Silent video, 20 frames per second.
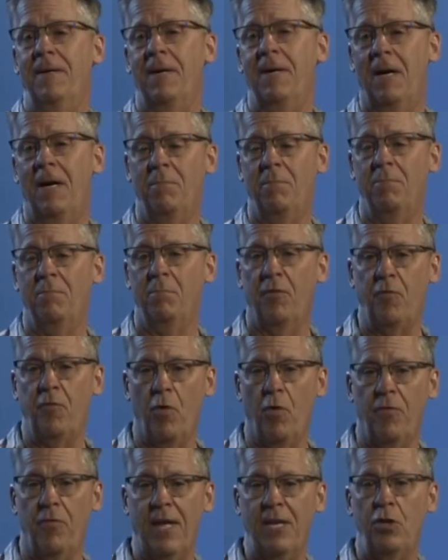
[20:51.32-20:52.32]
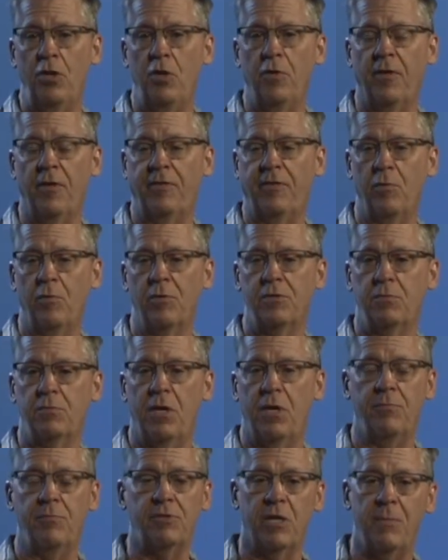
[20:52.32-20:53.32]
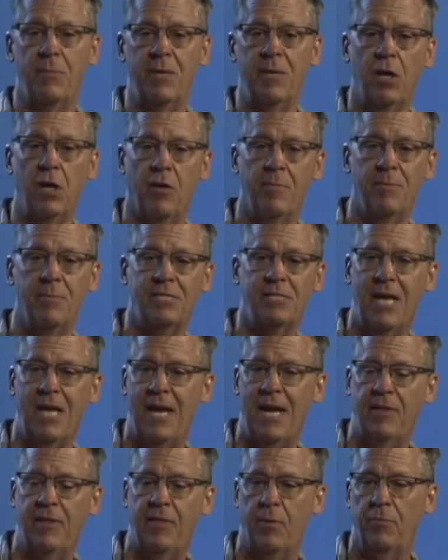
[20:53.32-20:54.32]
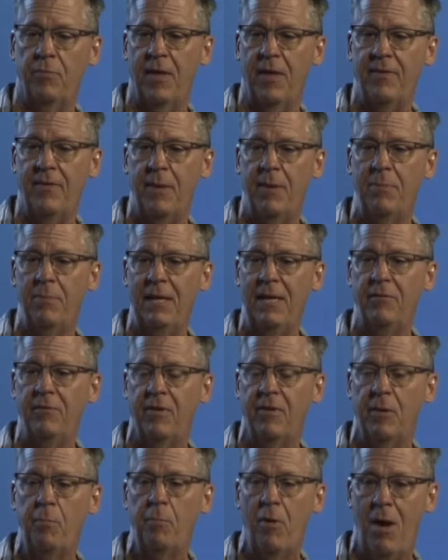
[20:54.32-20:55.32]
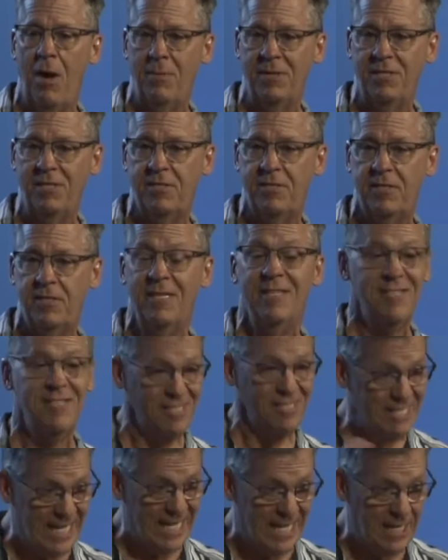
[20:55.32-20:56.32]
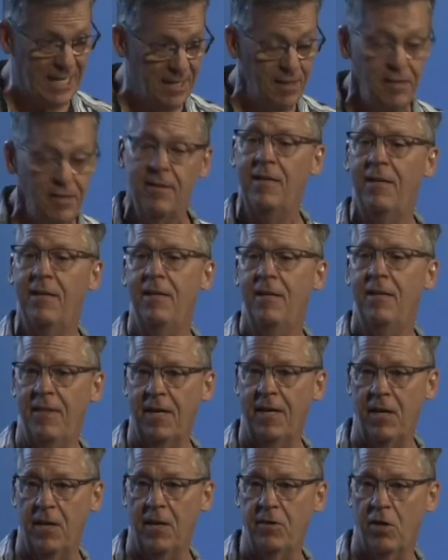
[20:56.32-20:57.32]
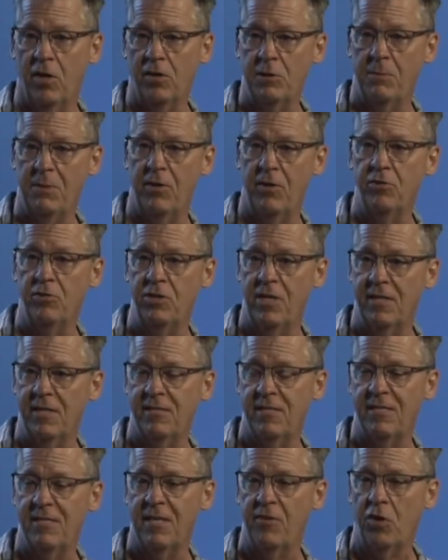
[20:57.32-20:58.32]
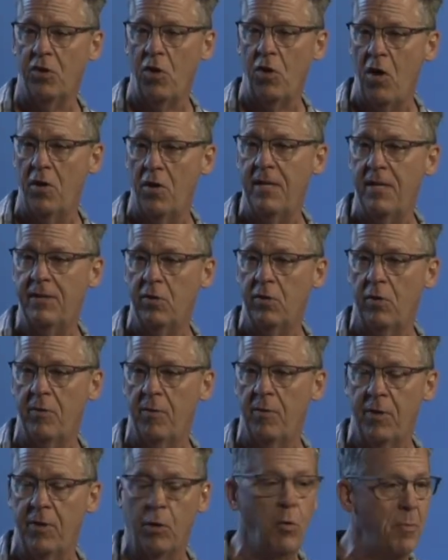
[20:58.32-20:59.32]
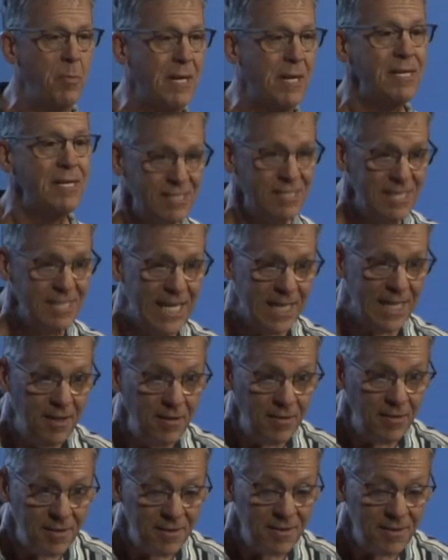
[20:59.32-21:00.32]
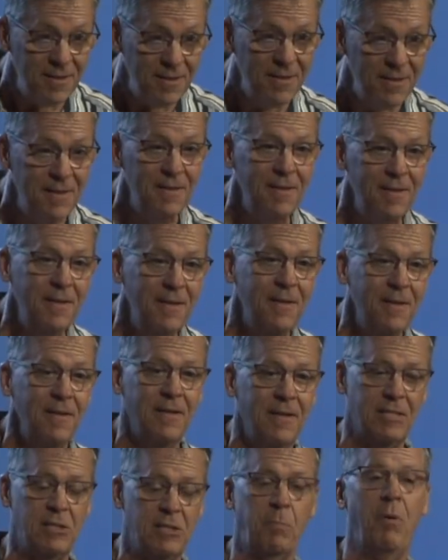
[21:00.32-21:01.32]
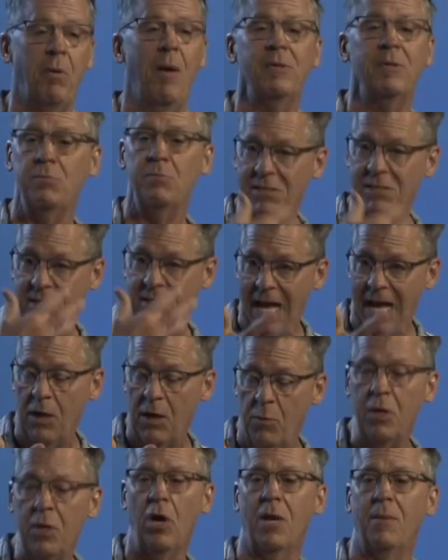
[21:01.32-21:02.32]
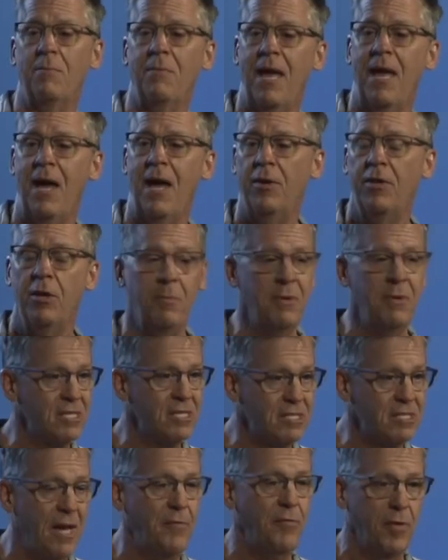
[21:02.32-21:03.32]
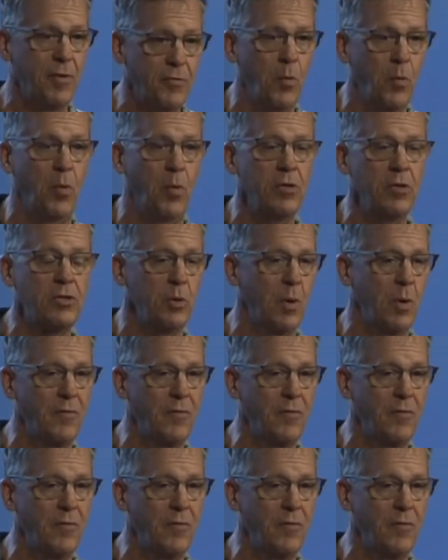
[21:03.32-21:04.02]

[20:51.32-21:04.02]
Um, before they knew that there was, he was going to be called the Messiah, they, they, they believed in the promised seed that God talks about there in Genesis in the garden. He told them, There will be a seed. That's the promised Messiah. We call him now, and he'll be the Savior of the world. So